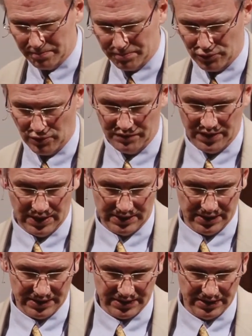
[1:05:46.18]
prove the
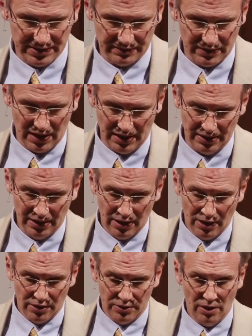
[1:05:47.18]
existence of God?
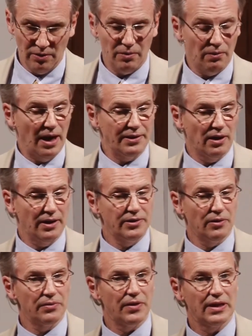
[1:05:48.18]
No, I, I
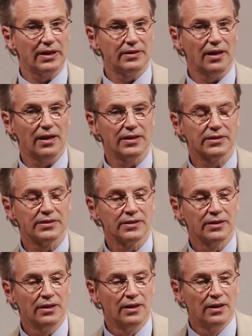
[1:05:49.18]
don't think it does.
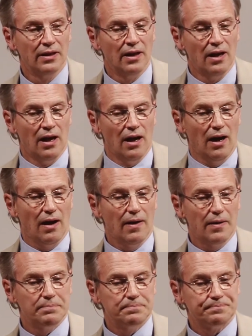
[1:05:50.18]

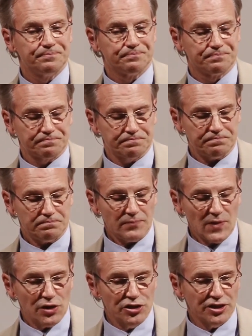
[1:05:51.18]
Um,
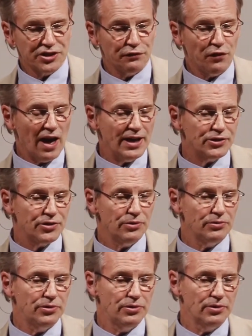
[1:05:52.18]
does a fine
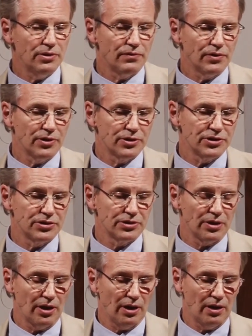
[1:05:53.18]
tuned universe
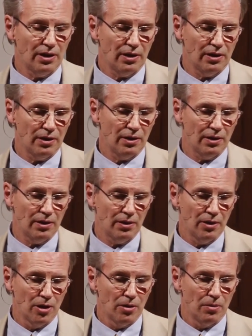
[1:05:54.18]
uh,
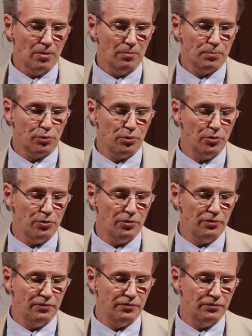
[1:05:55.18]

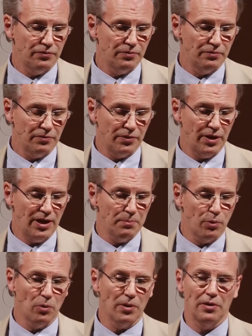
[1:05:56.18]
prove the
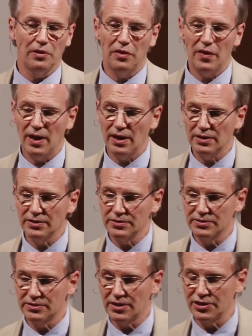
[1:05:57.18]
important
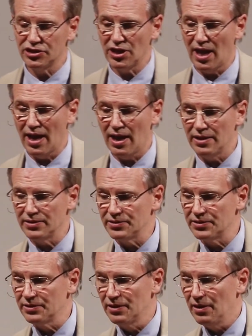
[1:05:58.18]
things such
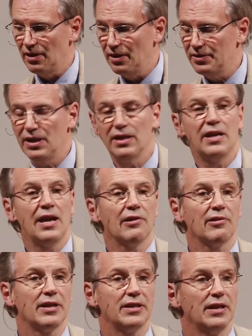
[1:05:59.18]
as uh, the
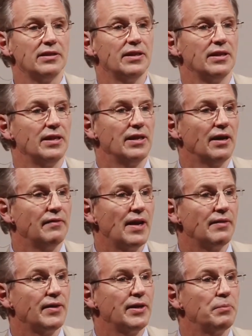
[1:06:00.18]
inherent dignity of every